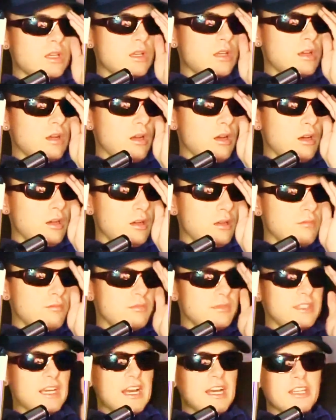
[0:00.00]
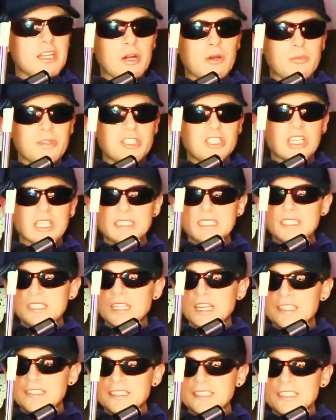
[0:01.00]
yeah, no, but Chelsea
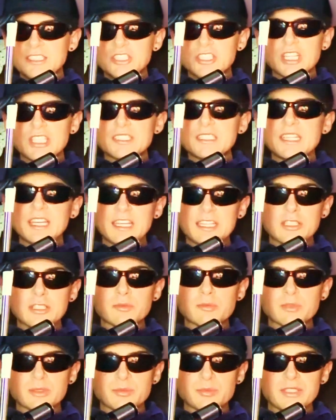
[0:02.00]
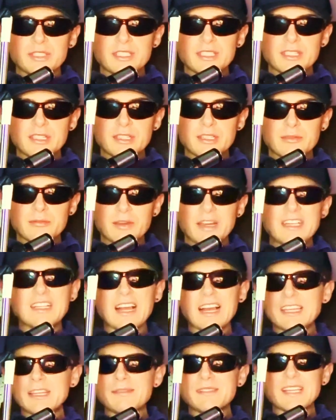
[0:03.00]
Handler was with I
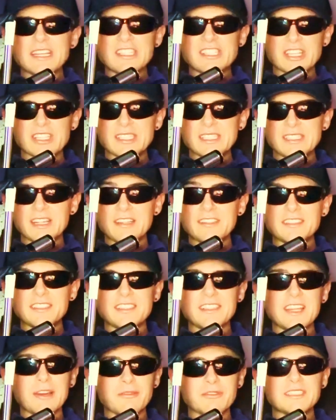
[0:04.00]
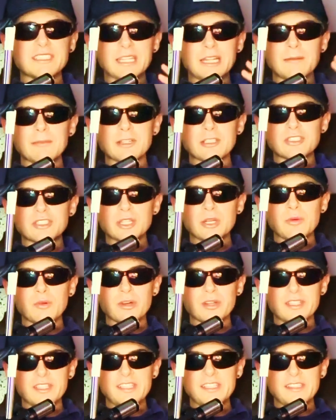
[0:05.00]
keep saying Chelsea Lately. That was the name of her show
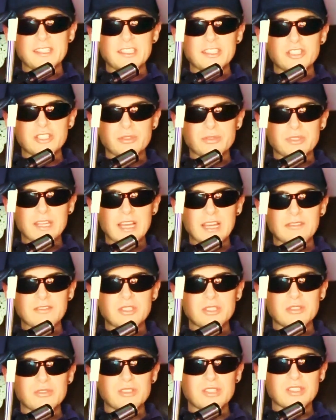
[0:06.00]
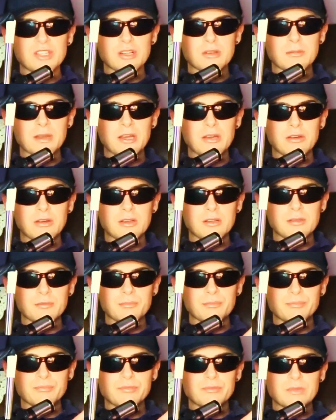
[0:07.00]
on E! That she used to have. She used to talk about
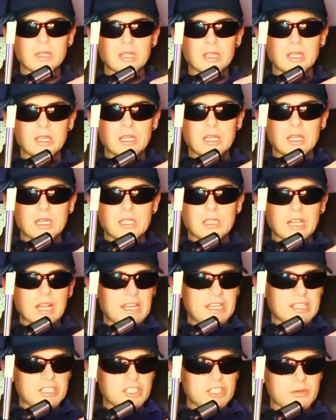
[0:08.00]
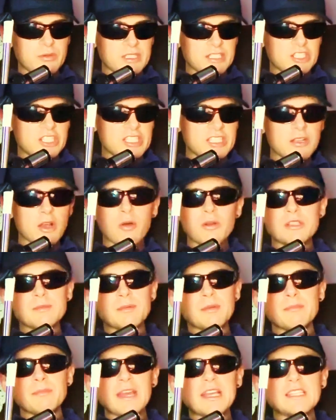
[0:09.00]
like she's always
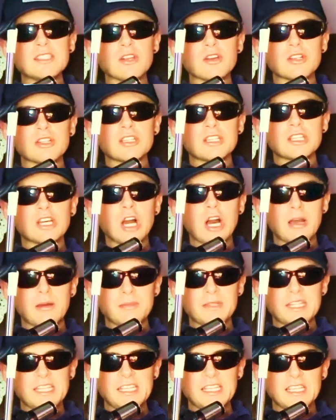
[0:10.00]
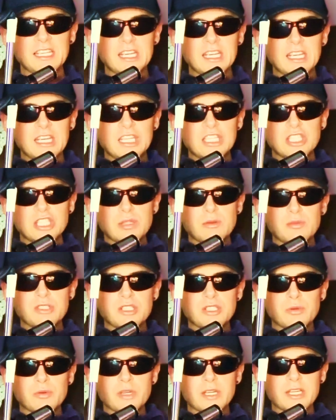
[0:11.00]
been based on comedy. She was
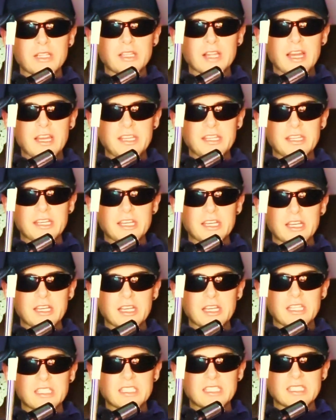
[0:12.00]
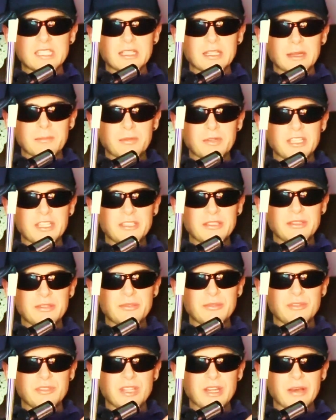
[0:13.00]
doing like celebrity
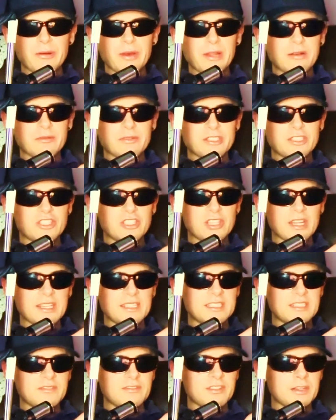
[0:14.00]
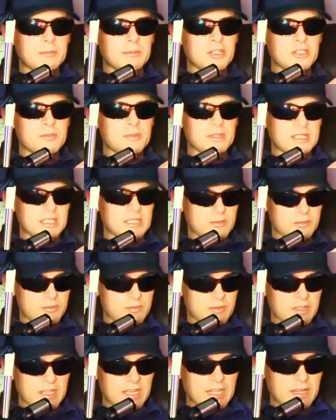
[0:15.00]
news, though. I don't think she liked it very much, but that's
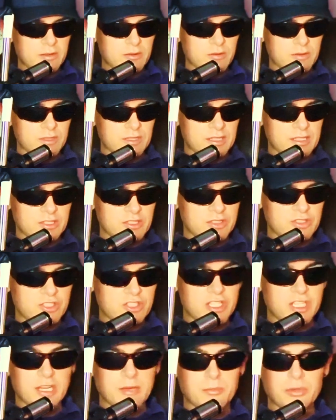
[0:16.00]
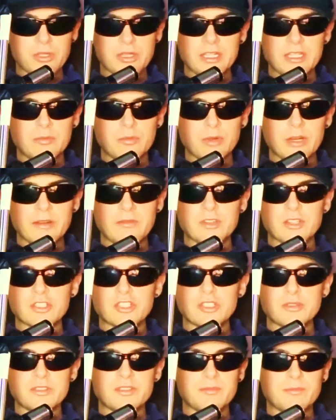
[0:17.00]
the category that she got put in, whatever.
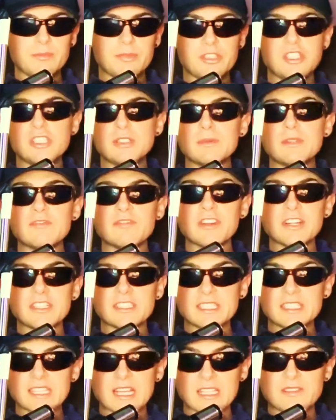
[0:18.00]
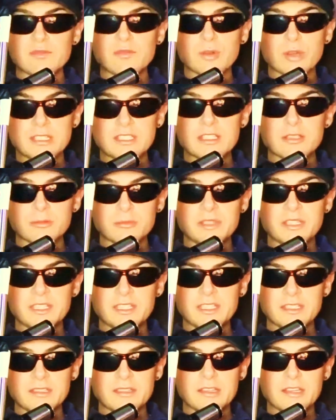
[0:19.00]
She's been very successful as a
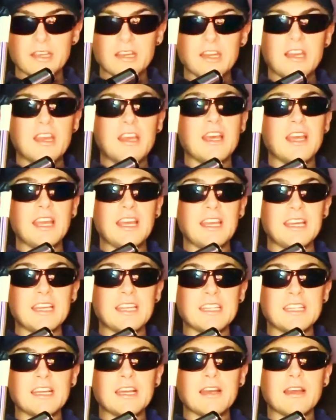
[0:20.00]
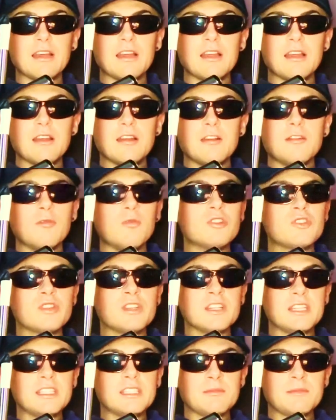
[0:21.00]
comedian. And which
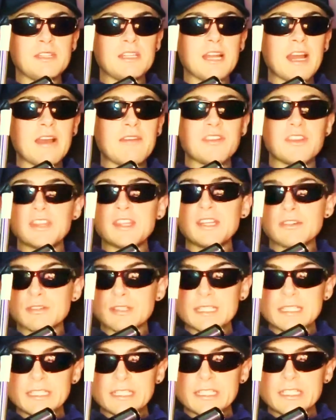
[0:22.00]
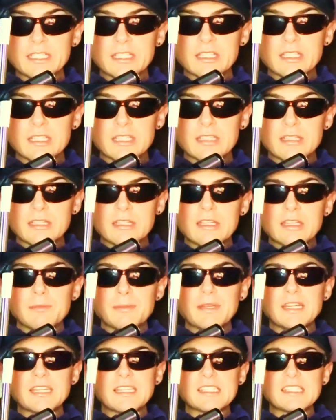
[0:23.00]
leads me to have a theory,
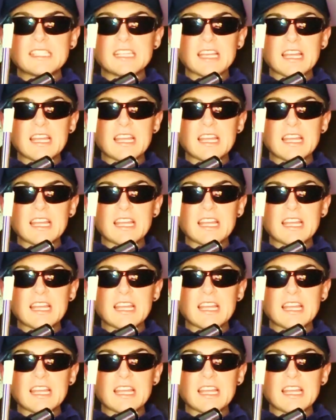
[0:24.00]
because